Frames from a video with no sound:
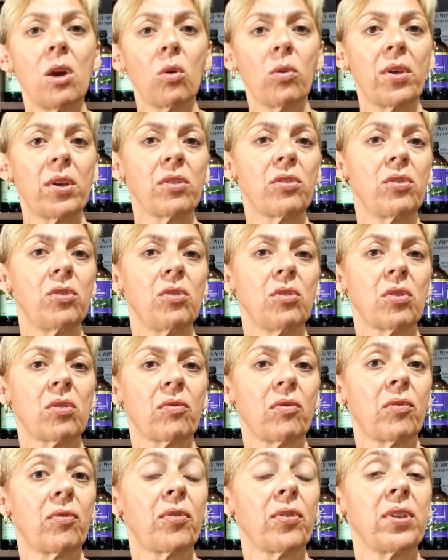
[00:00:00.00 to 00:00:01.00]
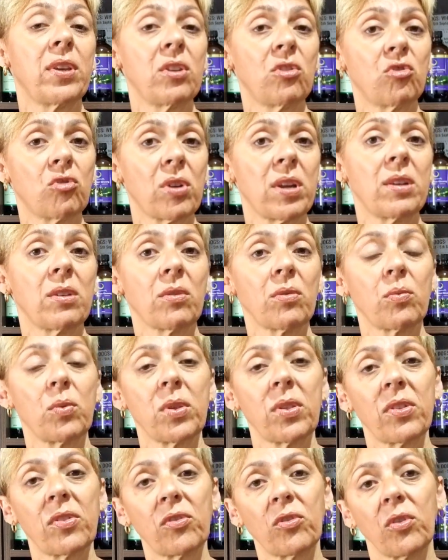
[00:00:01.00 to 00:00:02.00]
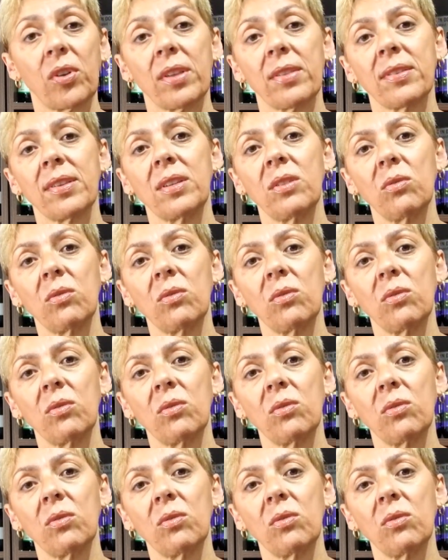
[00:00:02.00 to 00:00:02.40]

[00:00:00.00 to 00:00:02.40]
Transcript: that's useful for the adrenals with stress,